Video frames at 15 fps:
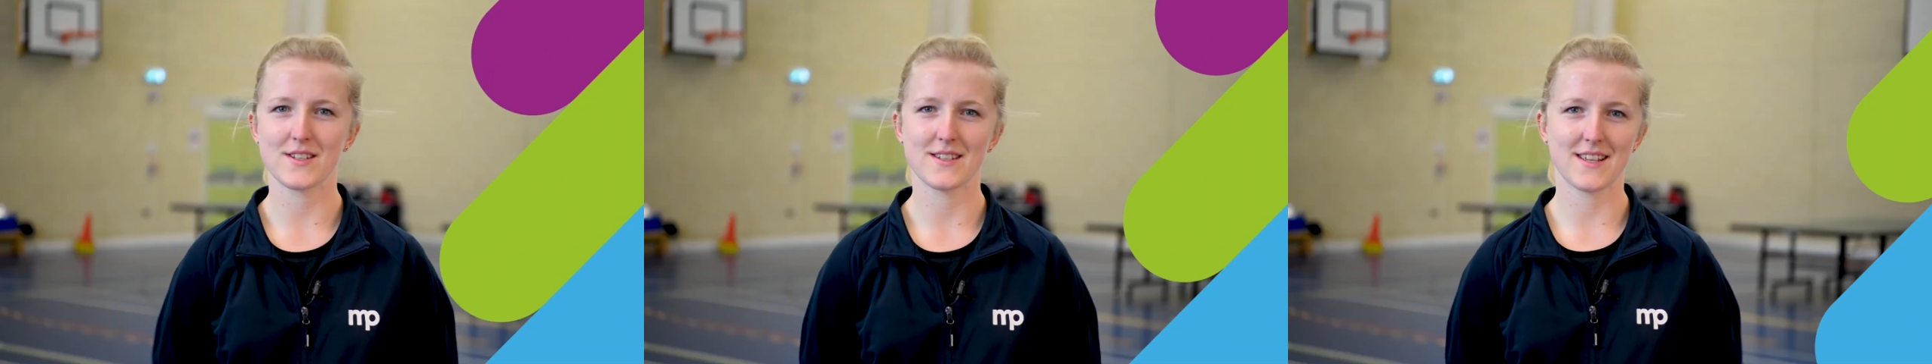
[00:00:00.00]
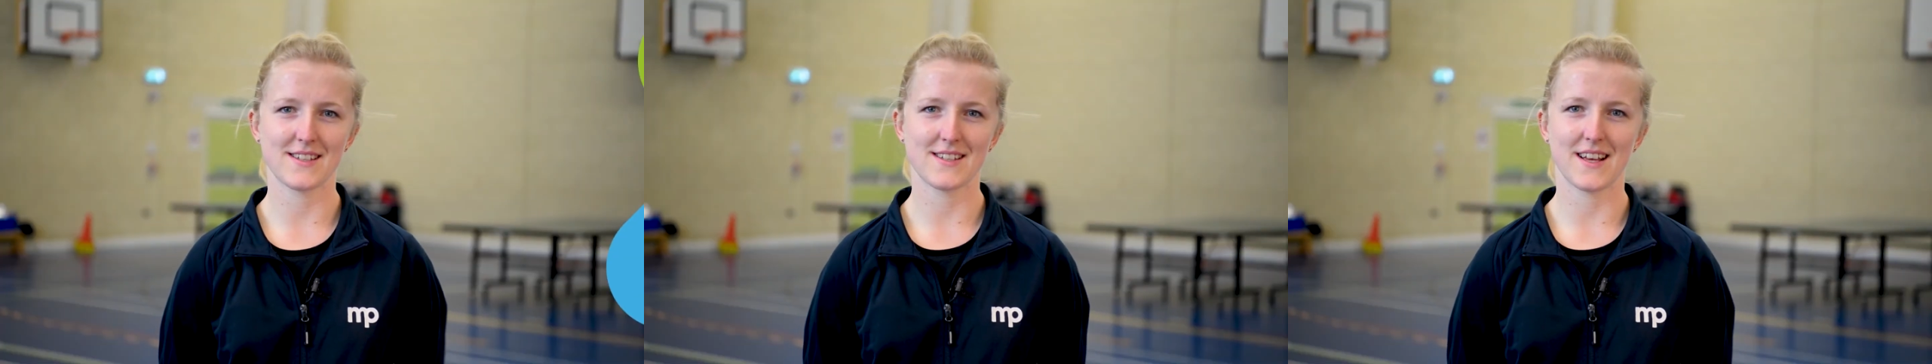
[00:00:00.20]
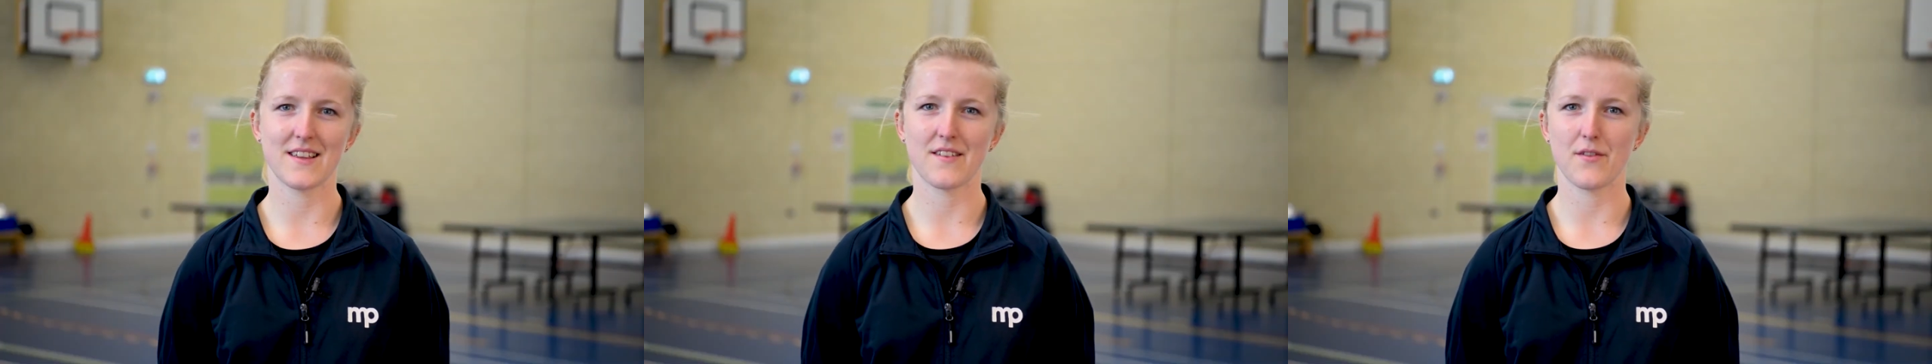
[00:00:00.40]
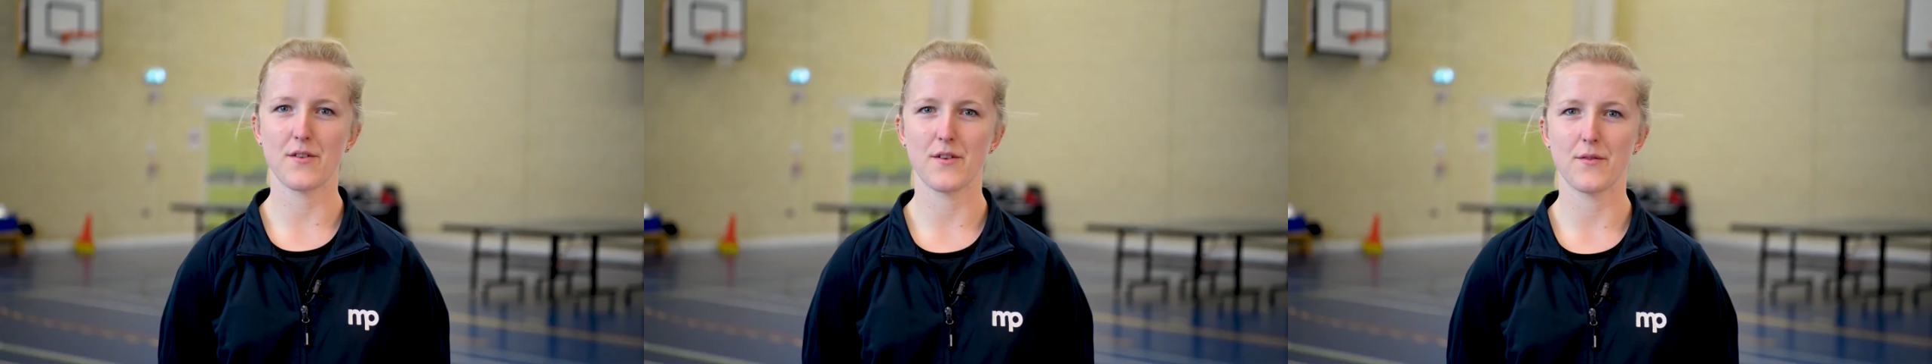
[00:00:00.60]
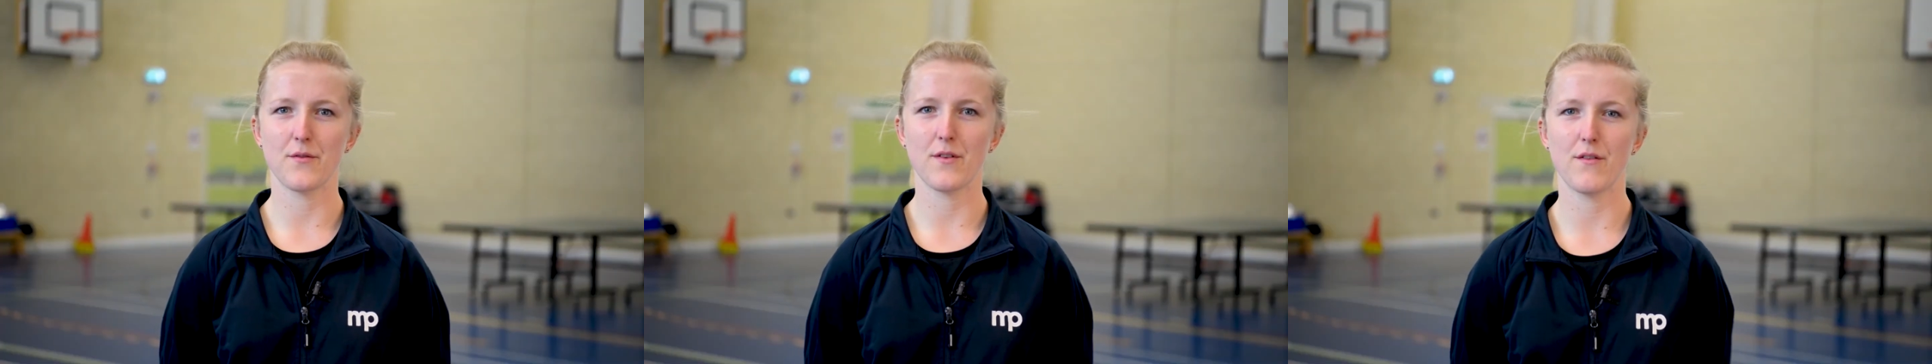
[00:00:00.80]
is assessed
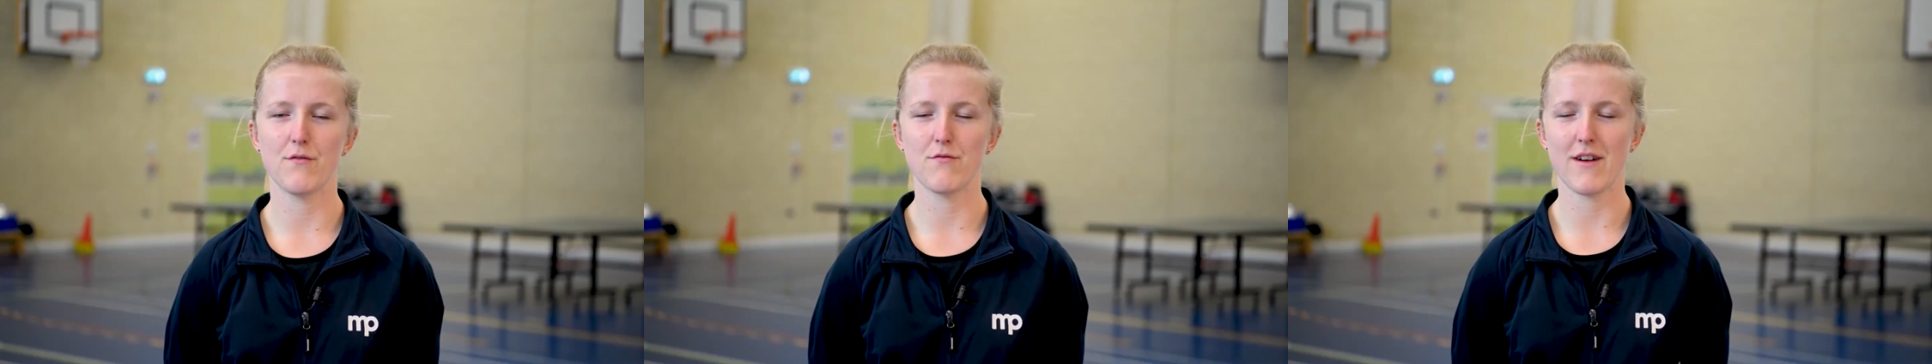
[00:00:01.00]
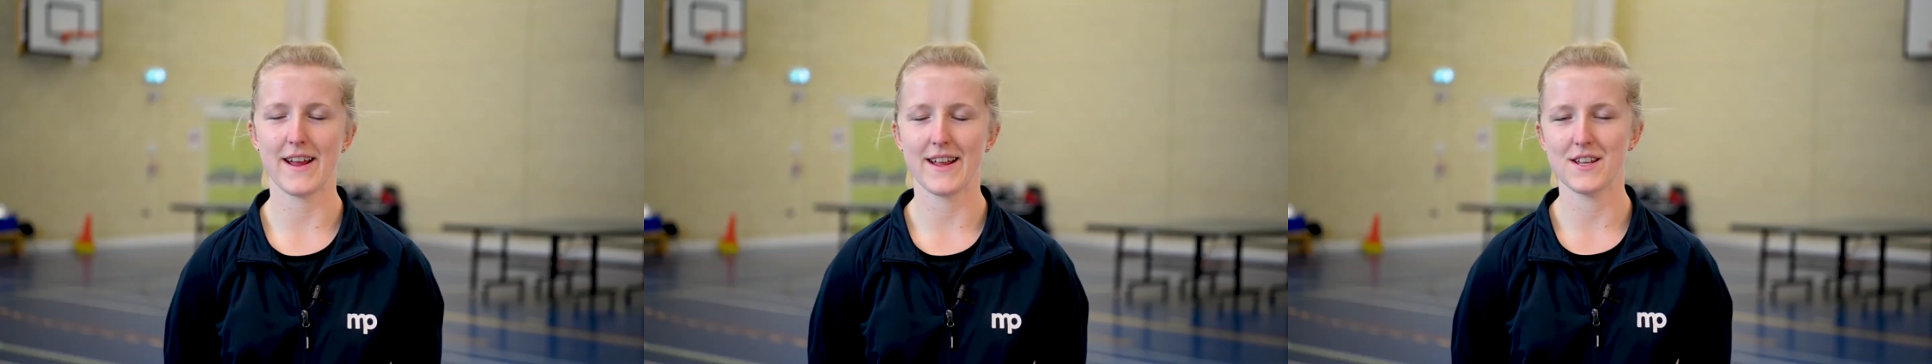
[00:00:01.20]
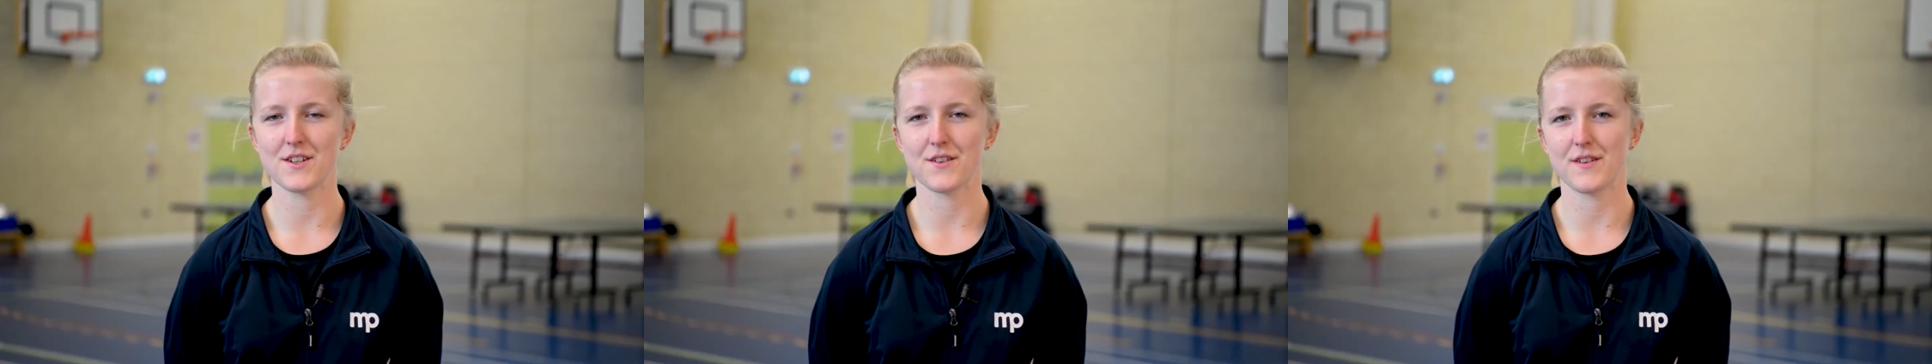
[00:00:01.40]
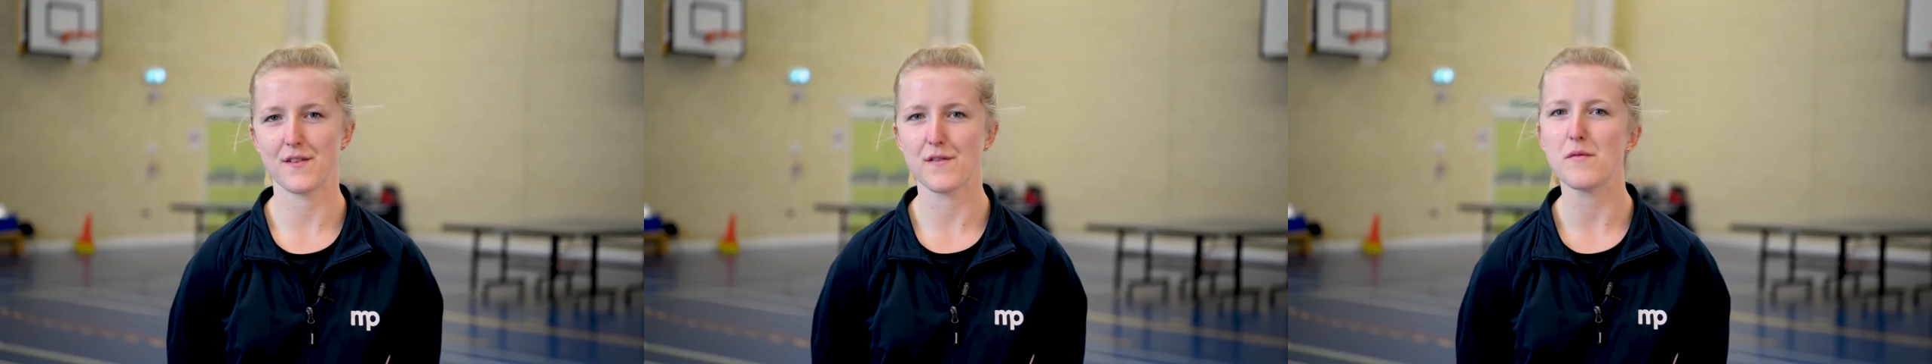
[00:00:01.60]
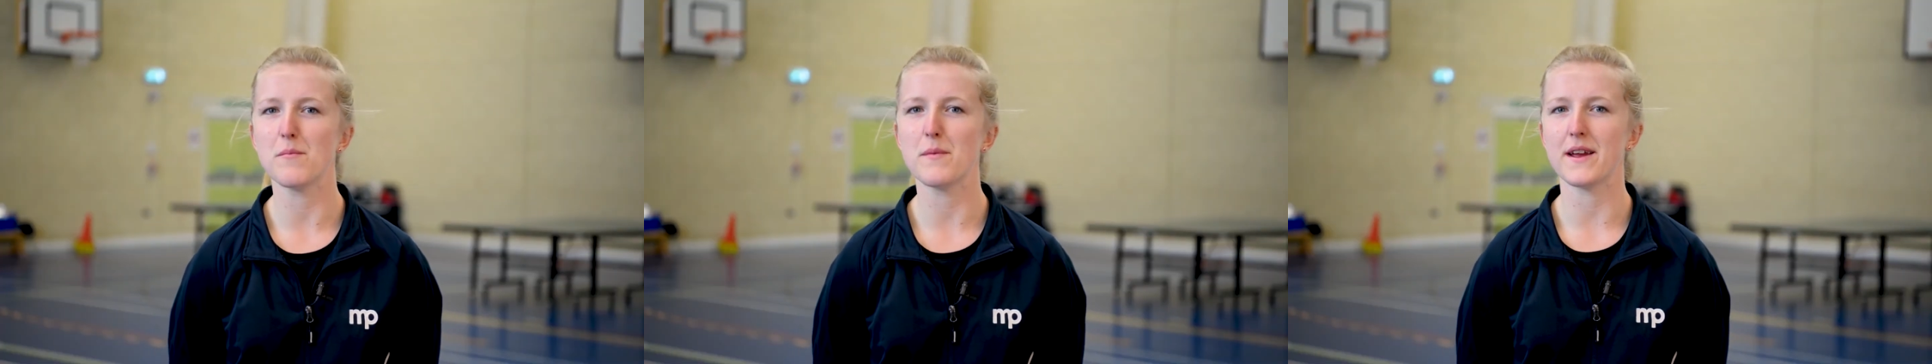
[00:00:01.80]
through a range of
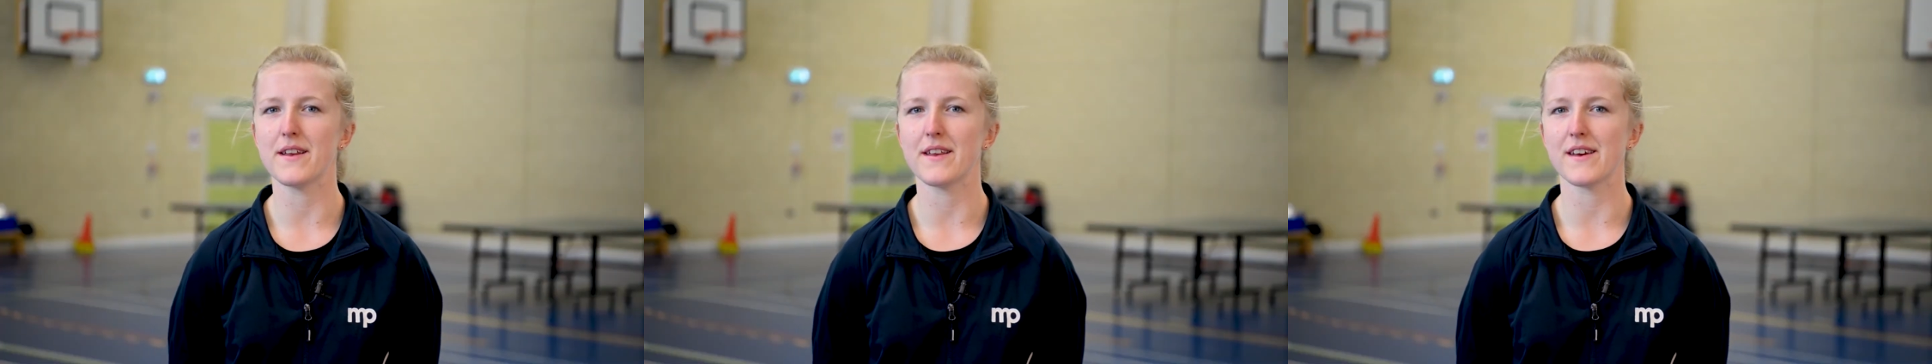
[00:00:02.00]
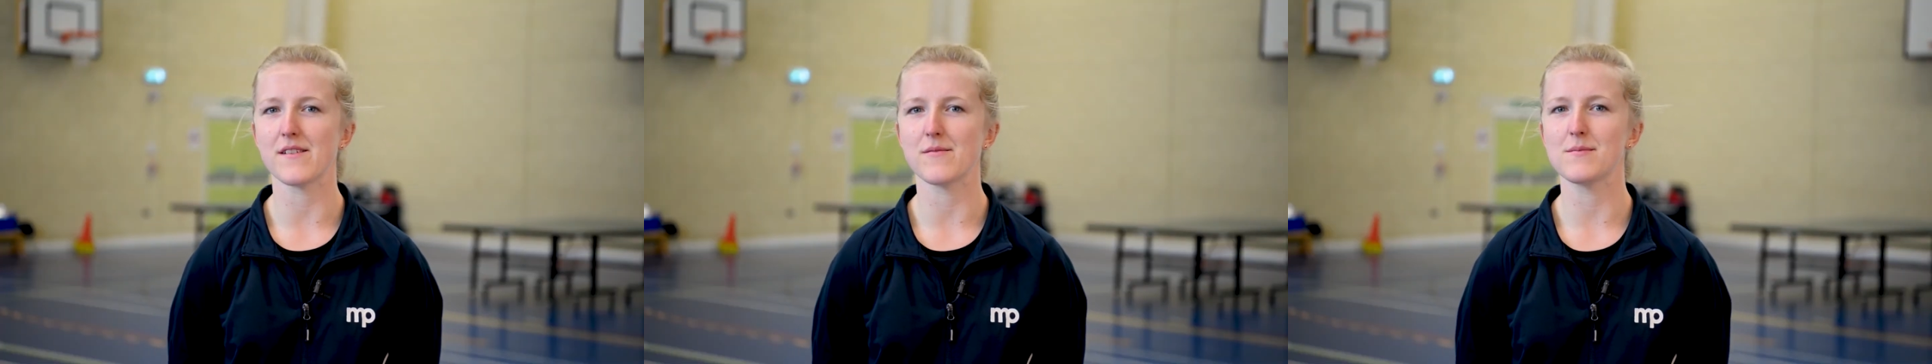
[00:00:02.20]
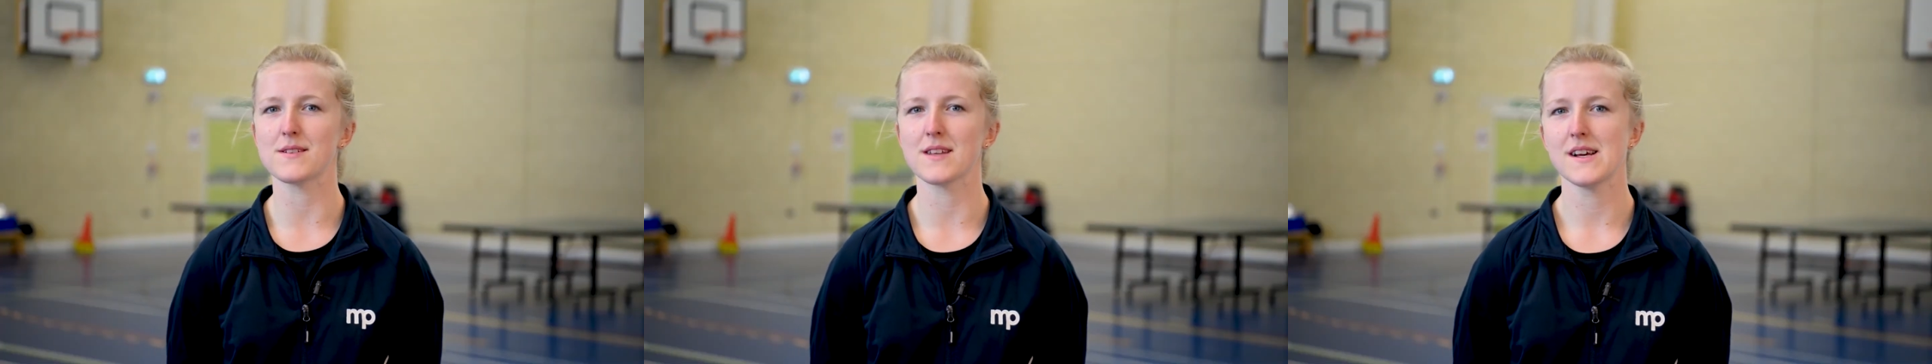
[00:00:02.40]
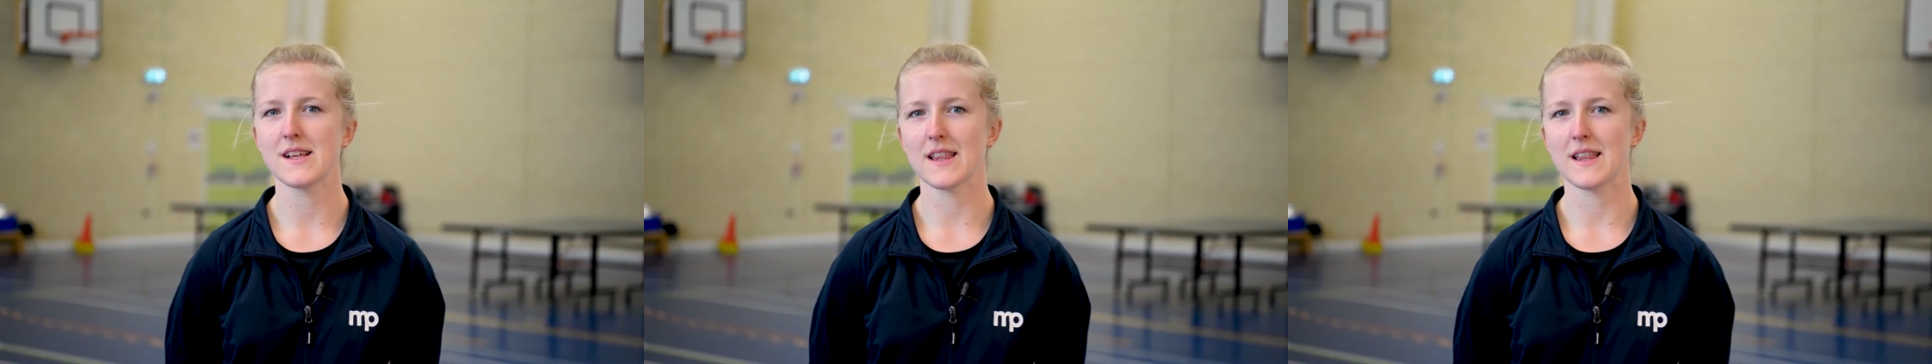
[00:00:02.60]
different mediums.